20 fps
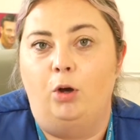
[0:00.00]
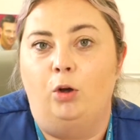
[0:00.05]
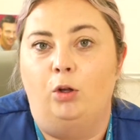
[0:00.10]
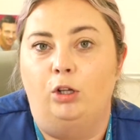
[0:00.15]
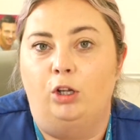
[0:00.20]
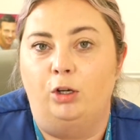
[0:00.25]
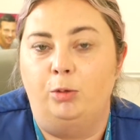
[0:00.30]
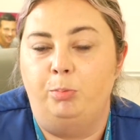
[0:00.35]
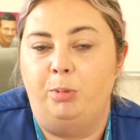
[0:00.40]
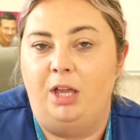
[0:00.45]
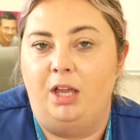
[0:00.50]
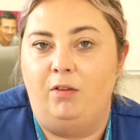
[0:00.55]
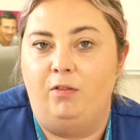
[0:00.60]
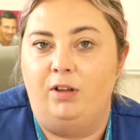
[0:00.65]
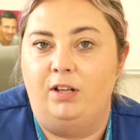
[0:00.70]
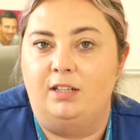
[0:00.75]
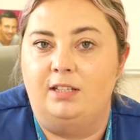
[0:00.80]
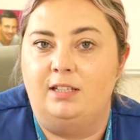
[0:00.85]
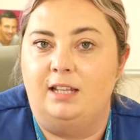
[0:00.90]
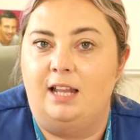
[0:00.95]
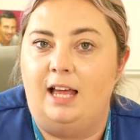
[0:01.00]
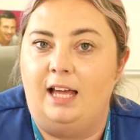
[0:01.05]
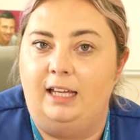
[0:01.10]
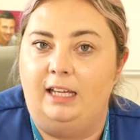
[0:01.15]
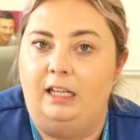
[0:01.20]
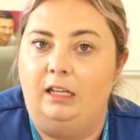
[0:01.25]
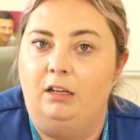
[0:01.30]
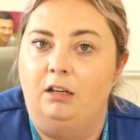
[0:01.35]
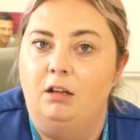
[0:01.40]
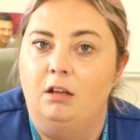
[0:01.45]
or long periods
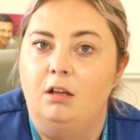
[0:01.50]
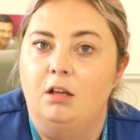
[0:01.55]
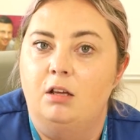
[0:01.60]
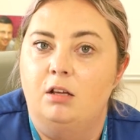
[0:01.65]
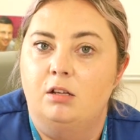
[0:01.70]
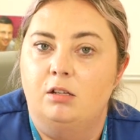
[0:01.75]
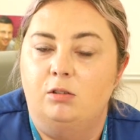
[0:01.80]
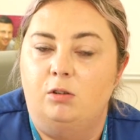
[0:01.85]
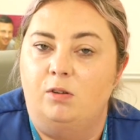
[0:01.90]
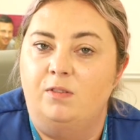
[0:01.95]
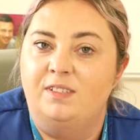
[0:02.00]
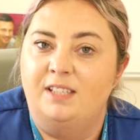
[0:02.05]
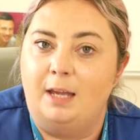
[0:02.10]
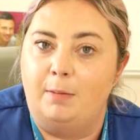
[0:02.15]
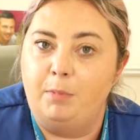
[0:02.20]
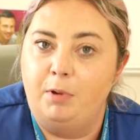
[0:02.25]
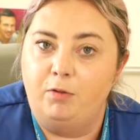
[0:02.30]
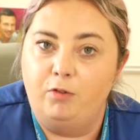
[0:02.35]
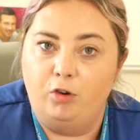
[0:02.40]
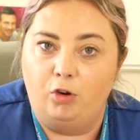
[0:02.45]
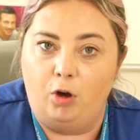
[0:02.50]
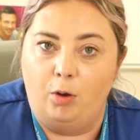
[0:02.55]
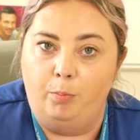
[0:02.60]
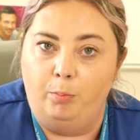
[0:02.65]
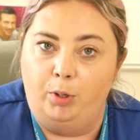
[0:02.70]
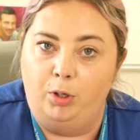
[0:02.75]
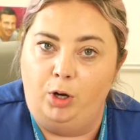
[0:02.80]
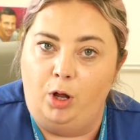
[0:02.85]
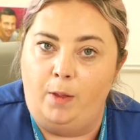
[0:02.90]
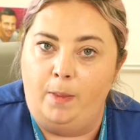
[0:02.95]
lying sort of
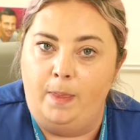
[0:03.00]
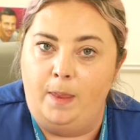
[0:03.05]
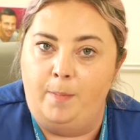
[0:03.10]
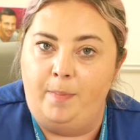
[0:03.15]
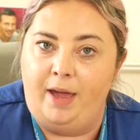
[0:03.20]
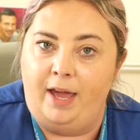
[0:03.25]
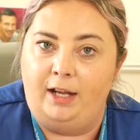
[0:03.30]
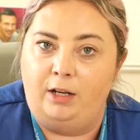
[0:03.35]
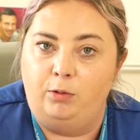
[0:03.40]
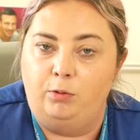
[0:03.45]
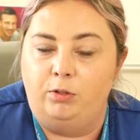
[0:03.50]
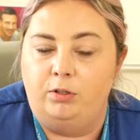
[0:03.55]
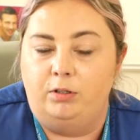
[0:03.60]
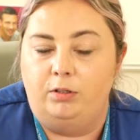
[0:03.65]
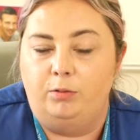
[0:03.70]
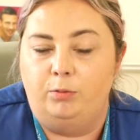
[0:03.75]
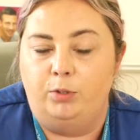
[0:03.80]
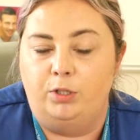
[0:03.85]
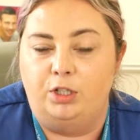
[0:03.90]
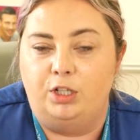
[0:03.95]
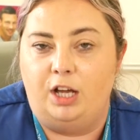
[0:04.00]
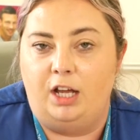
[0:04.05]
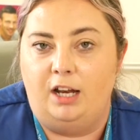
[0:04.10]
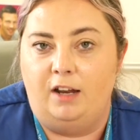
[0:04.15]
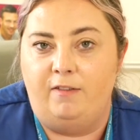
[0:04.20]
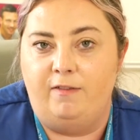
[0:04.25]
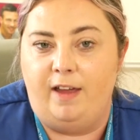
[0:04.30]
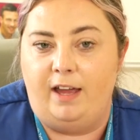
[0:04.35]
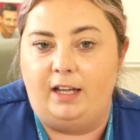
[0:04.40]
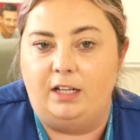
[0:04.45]
semi-recumbent on the bed, which
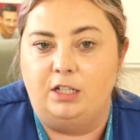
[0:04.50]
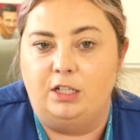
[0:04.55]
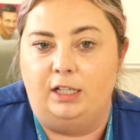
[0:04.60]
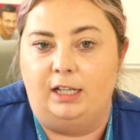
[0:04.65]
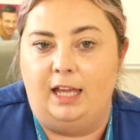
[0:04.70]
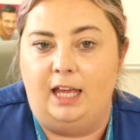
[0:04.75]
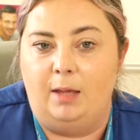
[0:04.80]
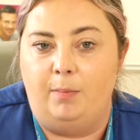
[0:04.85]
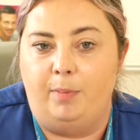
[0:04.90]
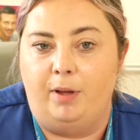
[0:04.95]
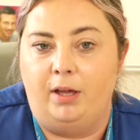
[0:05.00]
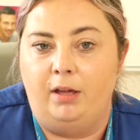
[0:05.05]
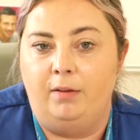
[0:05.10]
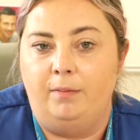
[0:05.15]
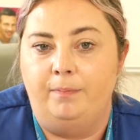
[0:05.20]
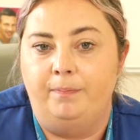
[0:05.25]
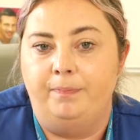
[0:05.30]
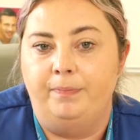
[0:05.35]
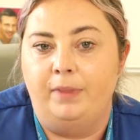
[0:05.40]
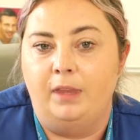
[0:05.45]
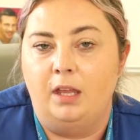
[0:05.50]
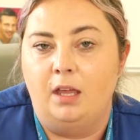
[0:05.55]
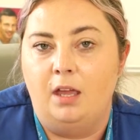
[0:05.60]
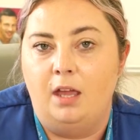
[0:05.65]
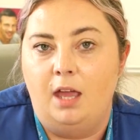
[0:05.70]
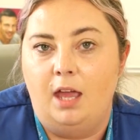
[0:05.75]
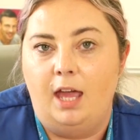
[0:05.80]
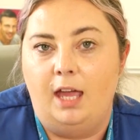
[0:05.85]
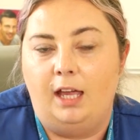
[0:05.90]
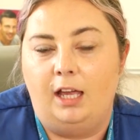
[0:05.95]
can affect your labour.
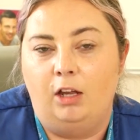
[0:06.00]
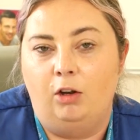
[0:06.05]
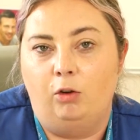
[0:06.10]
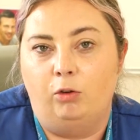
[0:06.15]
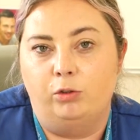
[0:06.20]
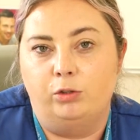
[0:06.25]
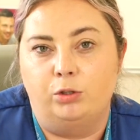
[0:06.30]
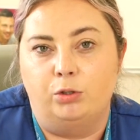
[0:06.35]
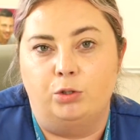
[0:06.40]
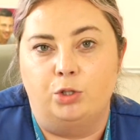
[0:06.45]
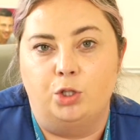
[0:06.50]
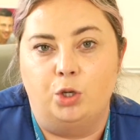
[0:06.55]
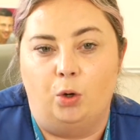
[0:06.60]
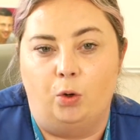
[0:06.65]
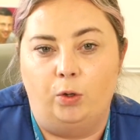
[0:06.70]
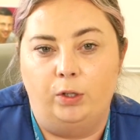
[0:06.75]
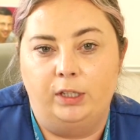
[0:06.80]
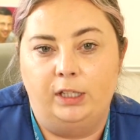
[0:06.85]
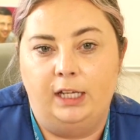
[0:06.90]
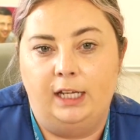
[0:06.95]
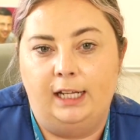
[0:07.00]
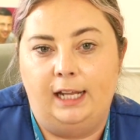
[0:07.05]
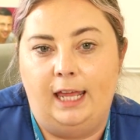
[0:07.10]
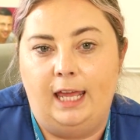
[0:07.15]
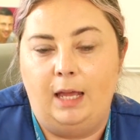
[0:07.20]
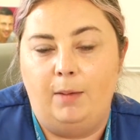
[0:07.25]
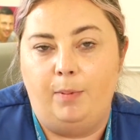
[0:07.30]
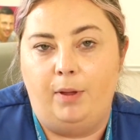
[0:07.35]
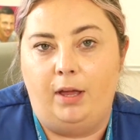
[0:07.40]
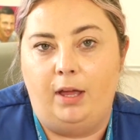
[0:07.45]
It can also shorten your
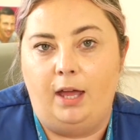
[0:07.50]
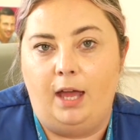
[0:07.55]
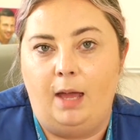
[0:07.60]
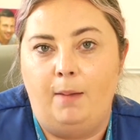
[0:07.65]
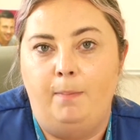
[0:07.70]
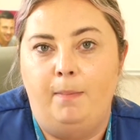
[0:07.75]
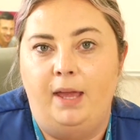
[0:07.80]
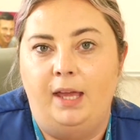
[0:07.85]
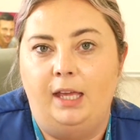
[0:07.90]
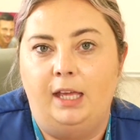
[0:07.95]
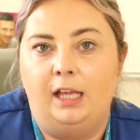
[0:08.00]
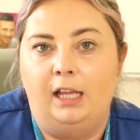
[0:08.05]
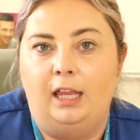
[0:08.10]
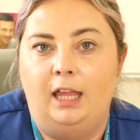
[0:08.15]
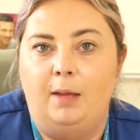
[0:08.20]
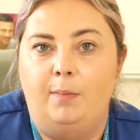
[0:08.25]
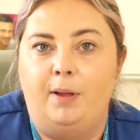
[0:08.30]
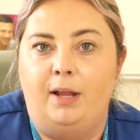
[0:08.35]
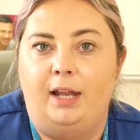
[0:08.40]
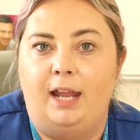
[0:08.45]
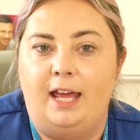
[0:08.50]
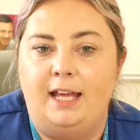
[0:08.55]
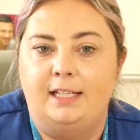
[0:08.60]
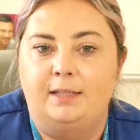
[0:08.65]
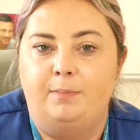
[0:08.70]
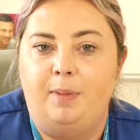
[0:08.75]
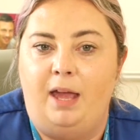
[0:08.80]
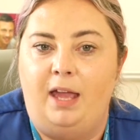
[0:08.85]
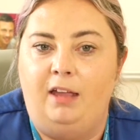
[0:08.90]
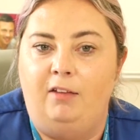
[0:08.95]
labour and make your labour
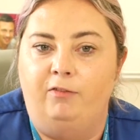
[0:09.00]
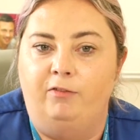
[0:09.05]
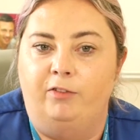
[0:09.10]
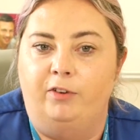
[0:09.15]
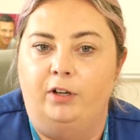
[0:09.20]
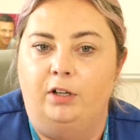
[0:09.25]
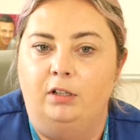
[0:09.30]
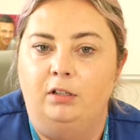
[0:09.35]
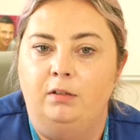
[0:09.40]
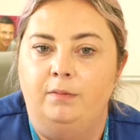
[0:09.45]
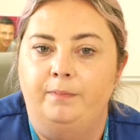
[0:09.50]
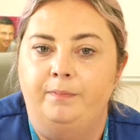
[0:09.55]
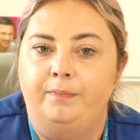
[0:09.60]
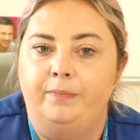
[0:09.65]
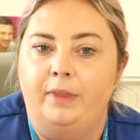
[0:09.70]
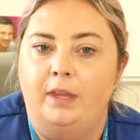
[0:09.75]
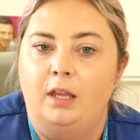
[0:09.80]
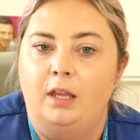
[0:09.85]
less painful.